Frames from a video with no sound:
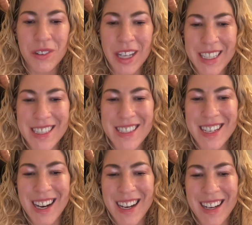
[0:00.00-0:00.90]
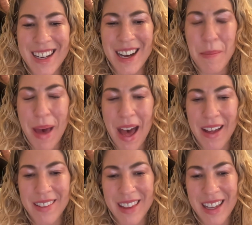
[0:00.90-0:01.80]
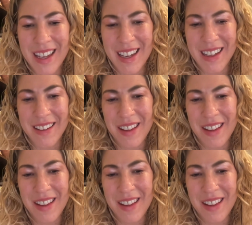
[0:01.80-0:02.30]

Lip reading: Like it's not a bad thing.